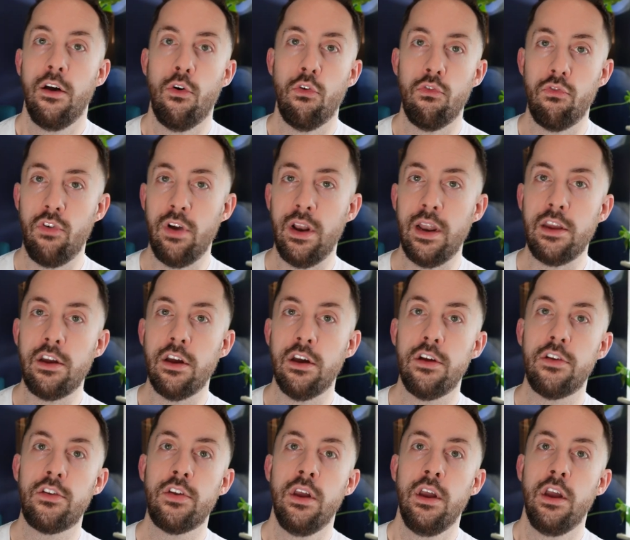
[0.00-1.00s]
all really
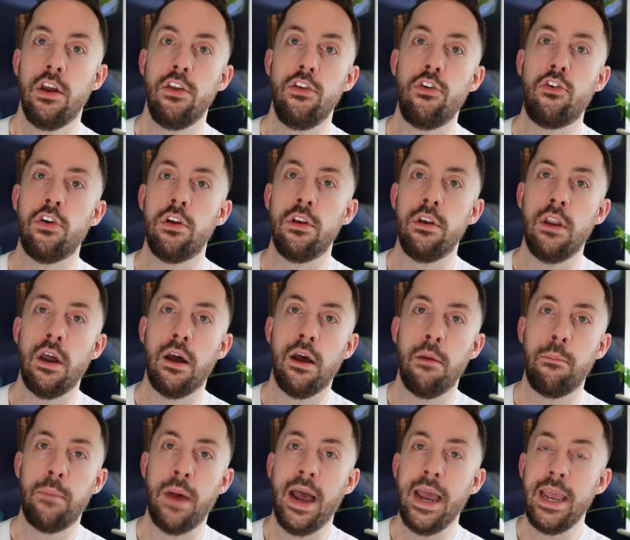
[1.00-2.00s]
good. You
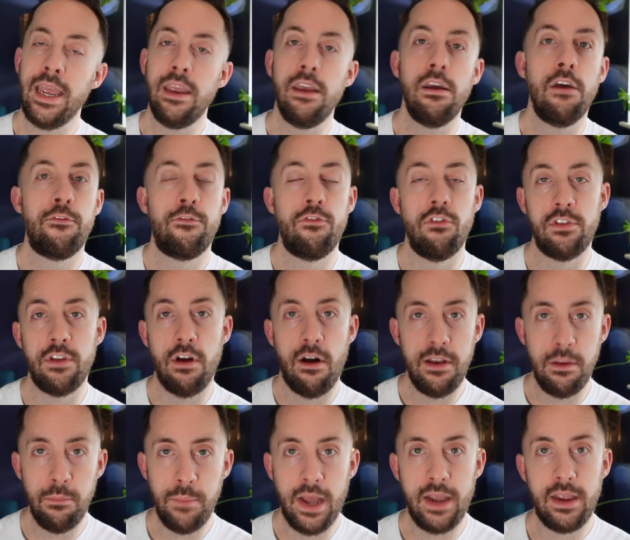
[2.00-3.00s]
can pay for a
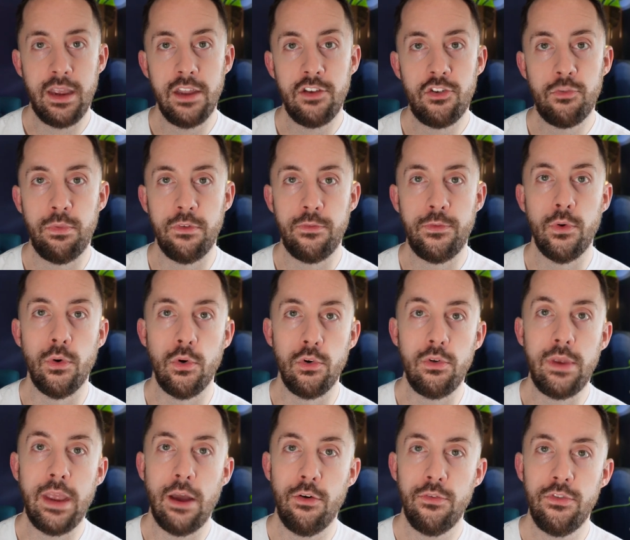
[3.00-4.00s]
dining package before
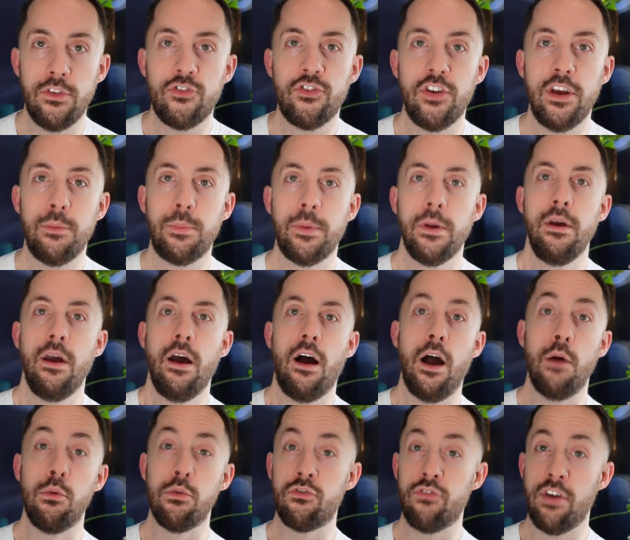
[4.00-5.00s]
you get on the ship.
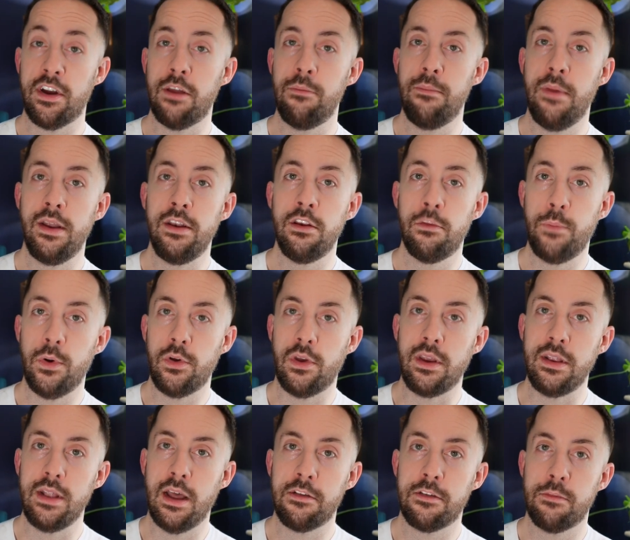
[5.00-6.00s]
I would recommend
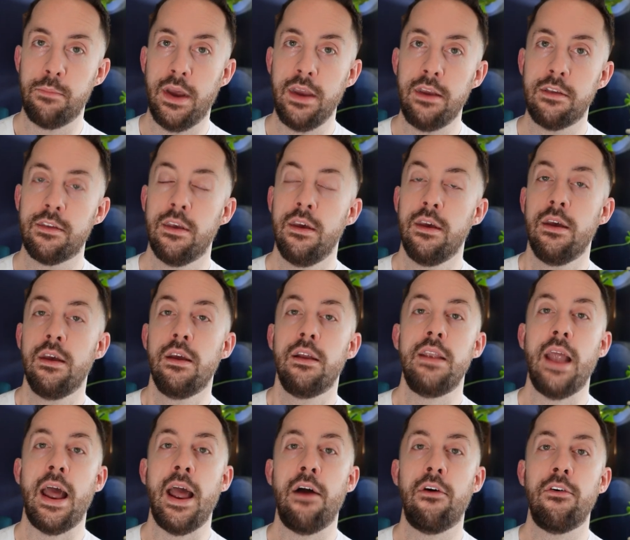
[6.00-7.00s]
booking that space.
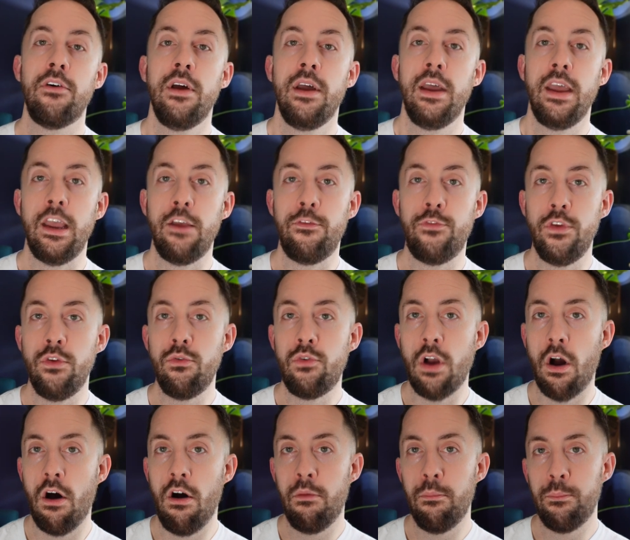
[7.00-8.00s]
Now, if you
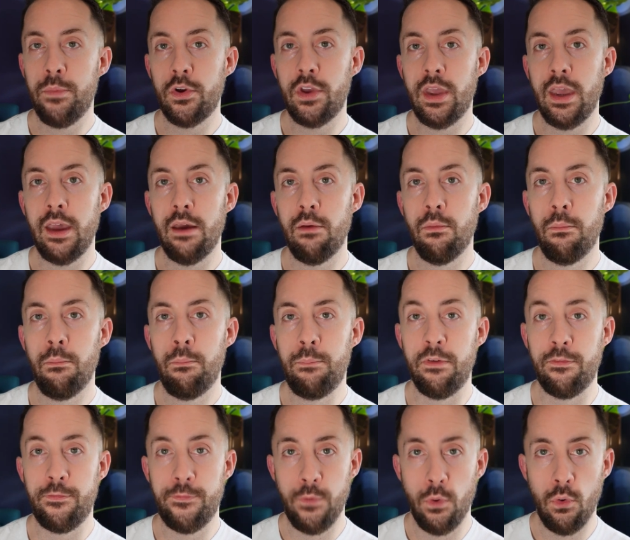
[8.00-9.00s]
can't book it
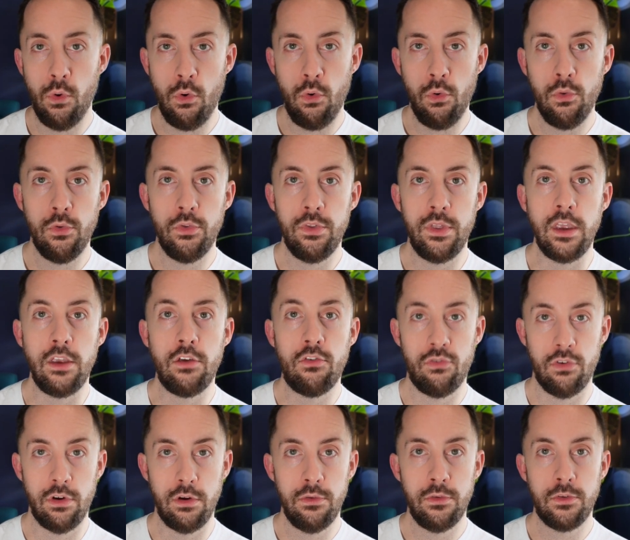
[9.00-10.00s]
before the
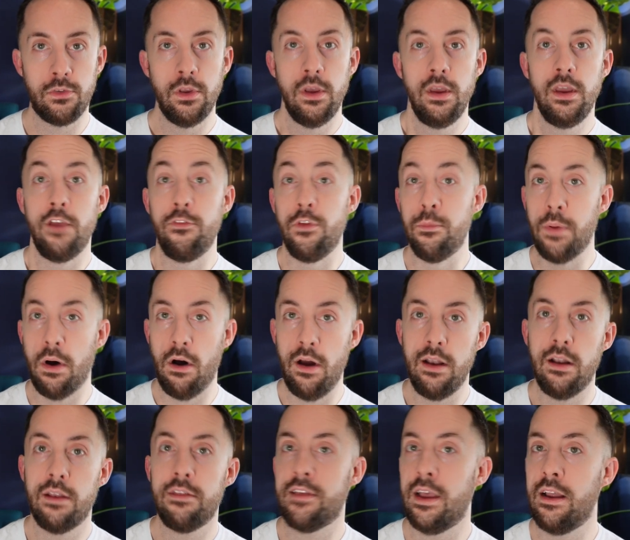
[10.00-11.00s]
cruise, if you
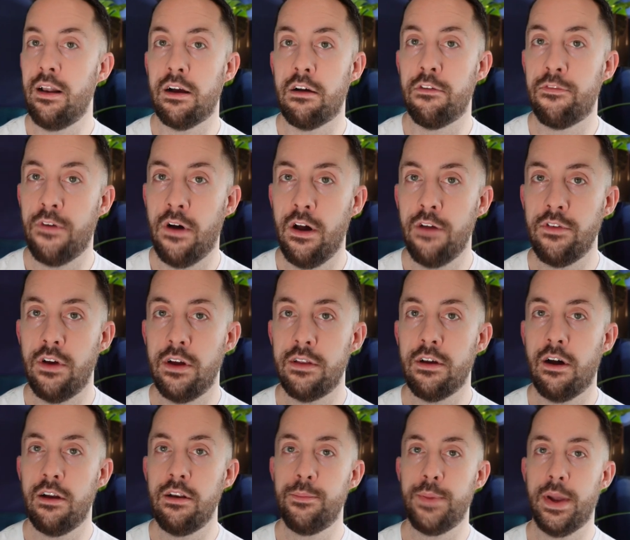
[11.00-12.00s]
buy, say, like a 5-night
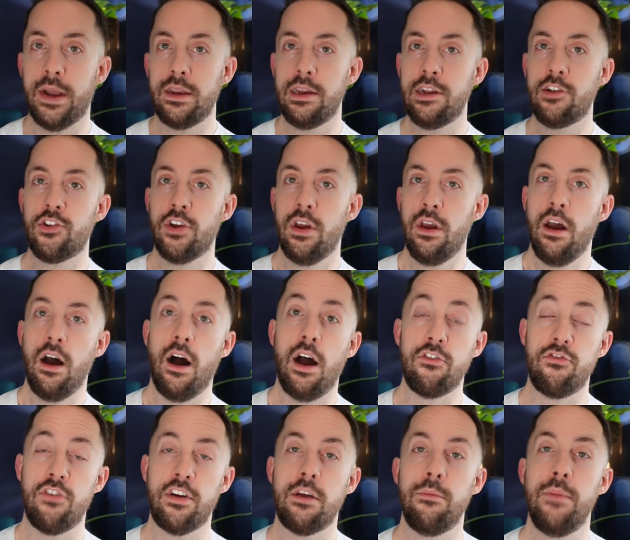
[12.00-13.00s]
dining package,
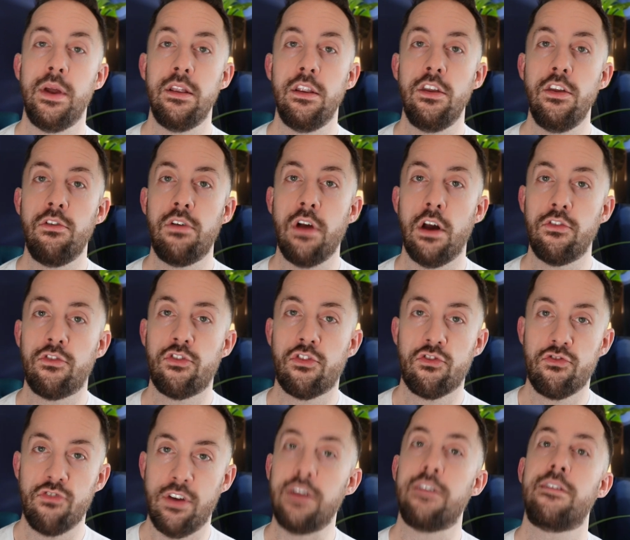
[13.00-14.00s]
I'd recommend that you go
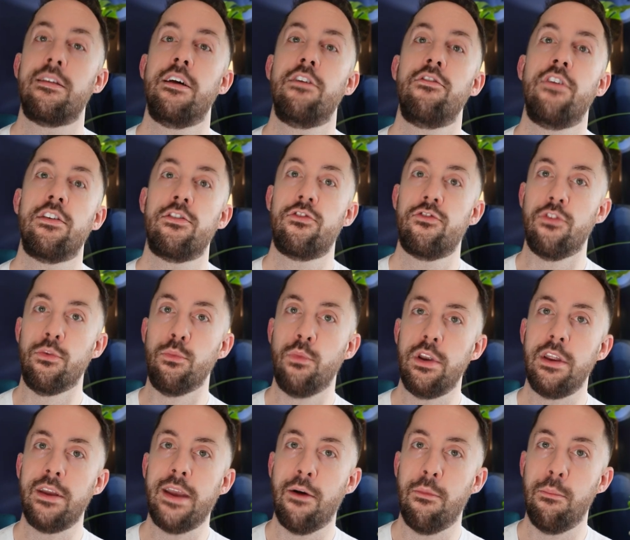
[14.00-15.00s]
straight to that restaurant
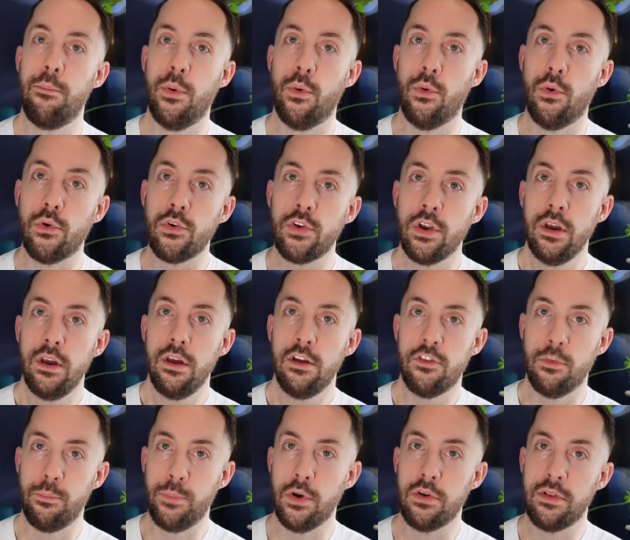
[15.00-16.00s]
when you get on board
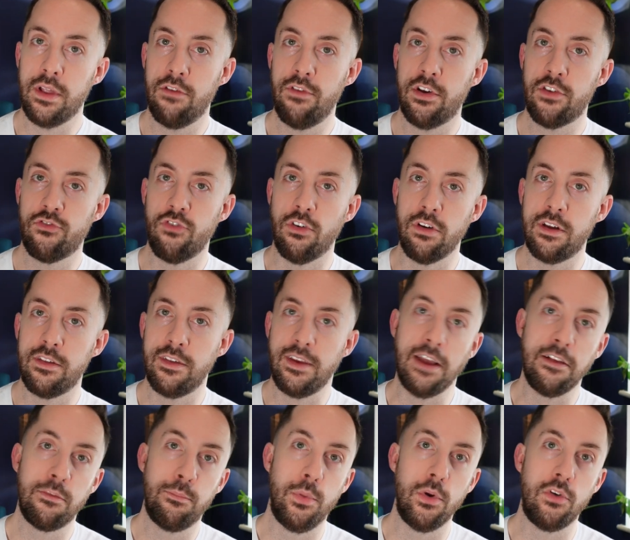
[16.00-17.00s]
to book that restaurant, because it
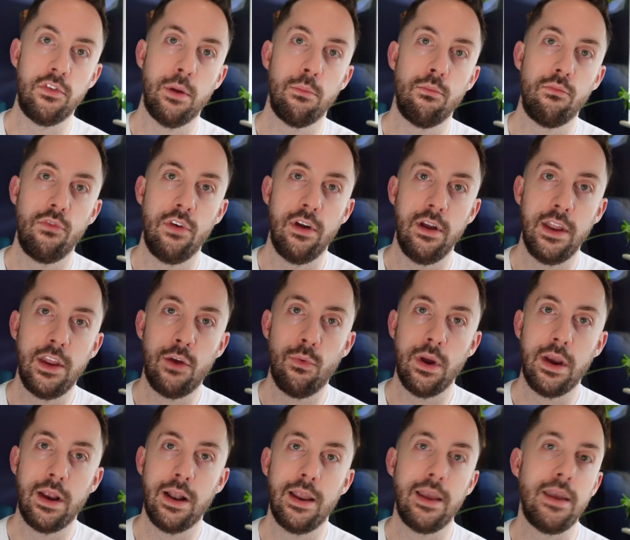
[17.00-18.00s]
gets booked up really
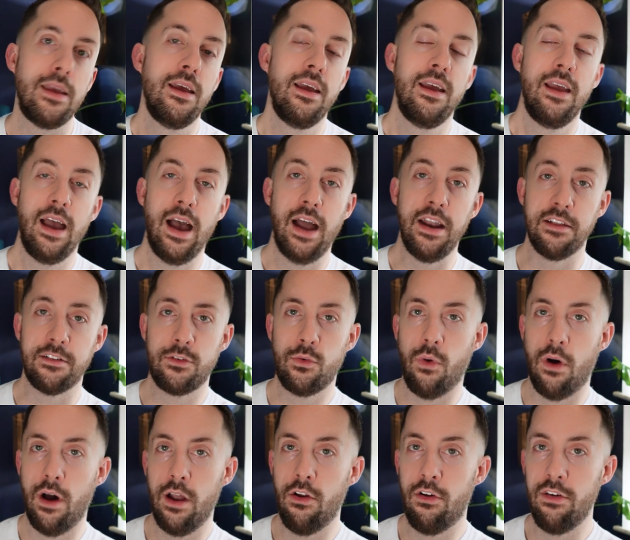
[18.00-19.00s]
quickly and there's
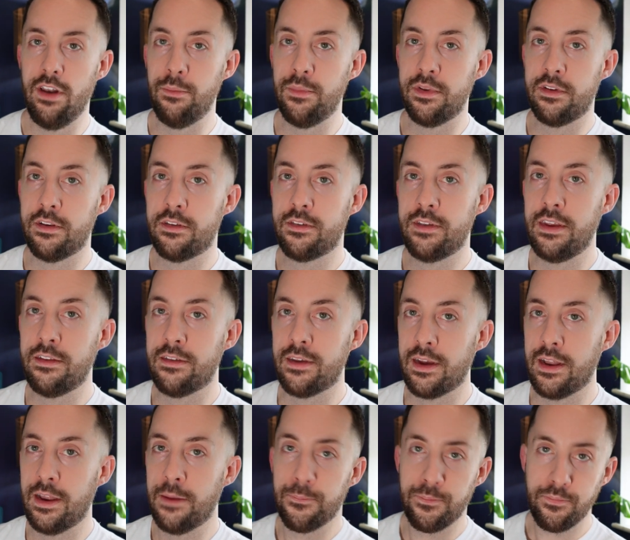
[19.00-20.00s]
quite a lot of limited
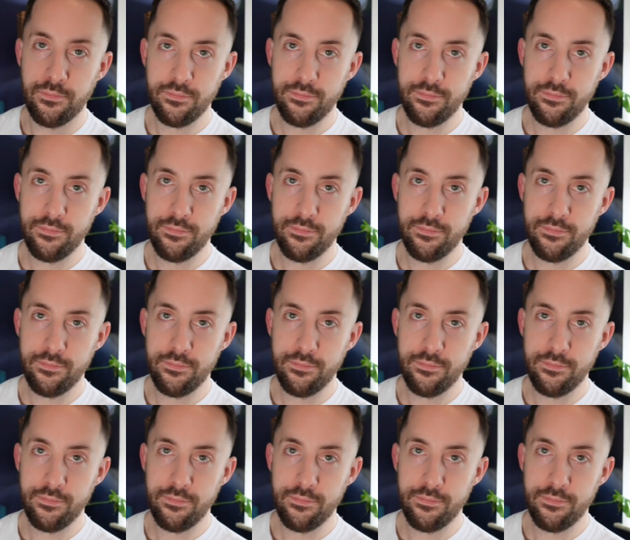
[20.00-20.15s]
seating in it.